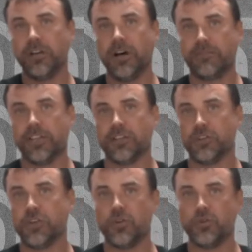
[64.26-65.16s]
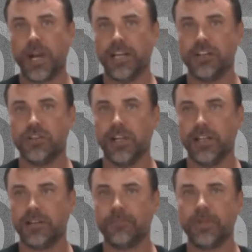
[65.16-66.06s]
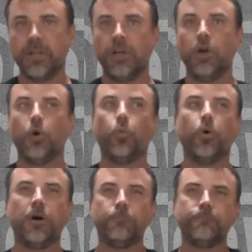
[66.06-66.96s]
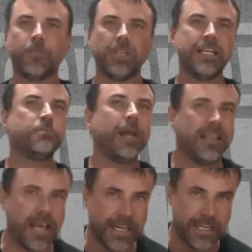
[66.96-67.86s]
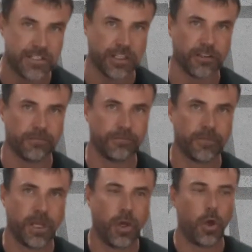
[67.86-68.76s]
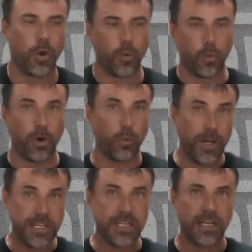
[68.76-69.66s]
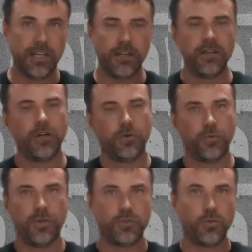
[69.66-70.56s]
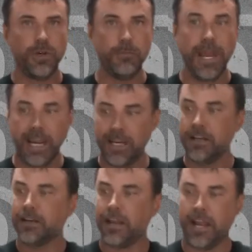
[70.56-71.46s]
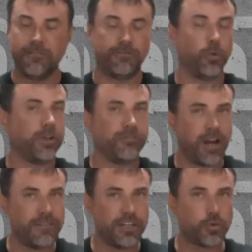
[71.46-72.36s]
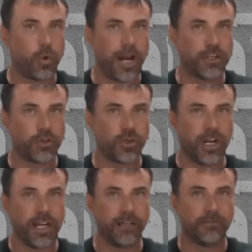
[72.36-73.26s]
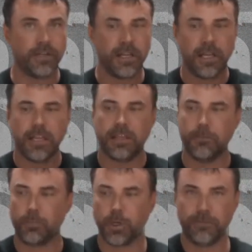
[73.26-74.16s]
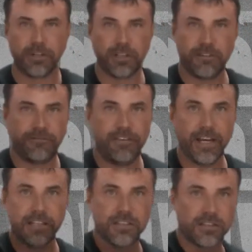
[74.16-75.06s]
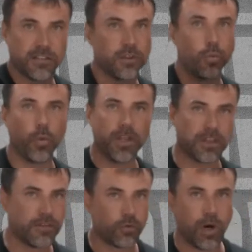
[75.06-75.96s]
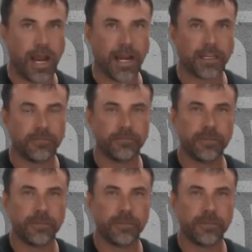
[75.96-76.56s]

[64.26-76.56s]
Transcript: it enough that there's no drainage needed. Well, let's make that easier. What we did was we made a 45-inch wide tray that perfectly fits the width of the rack